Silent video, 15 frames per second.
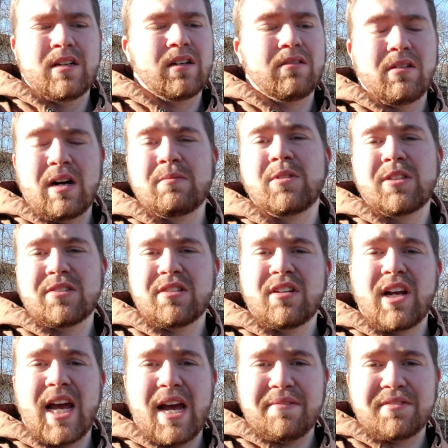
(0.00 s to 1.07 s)
well, I'm just gonna
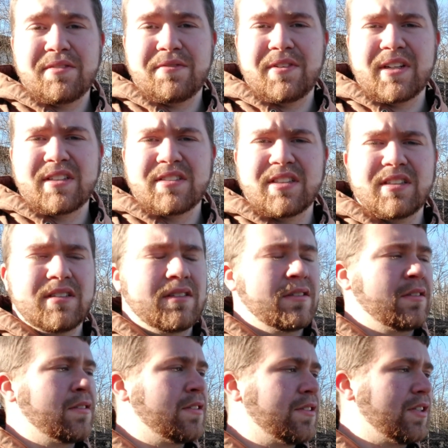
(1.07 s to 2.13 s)
have to fix it.
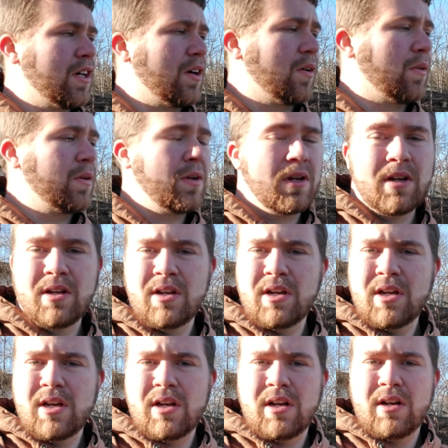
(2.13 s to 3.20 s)
So
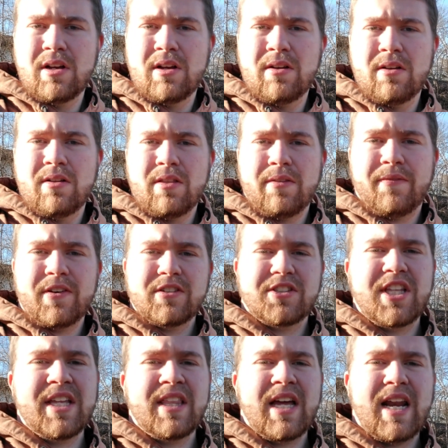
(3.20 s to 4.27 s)
the first
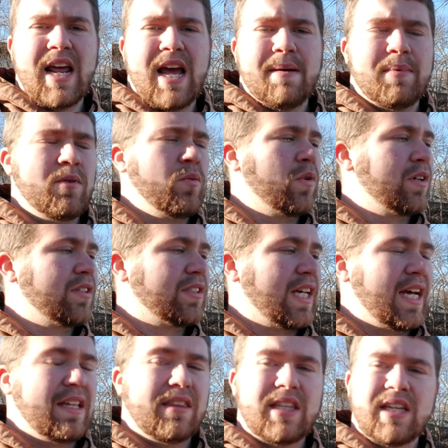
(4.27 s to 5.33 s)
thing that happened was
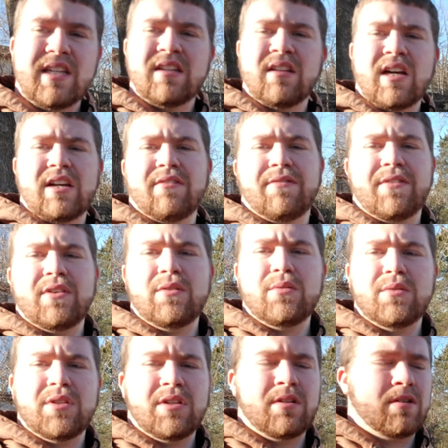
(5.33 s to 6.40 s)
that the inline
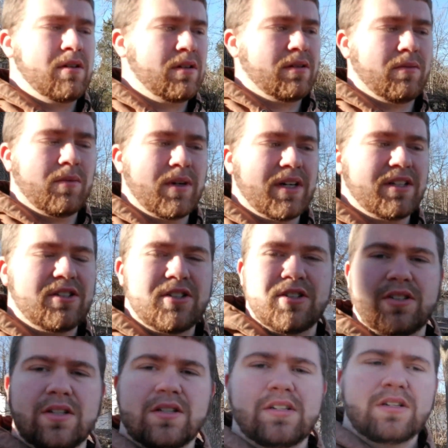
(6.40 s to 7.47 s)
fuse, which,
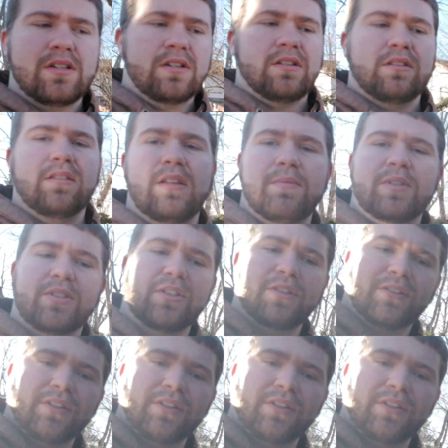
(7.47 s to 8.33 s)
let me show you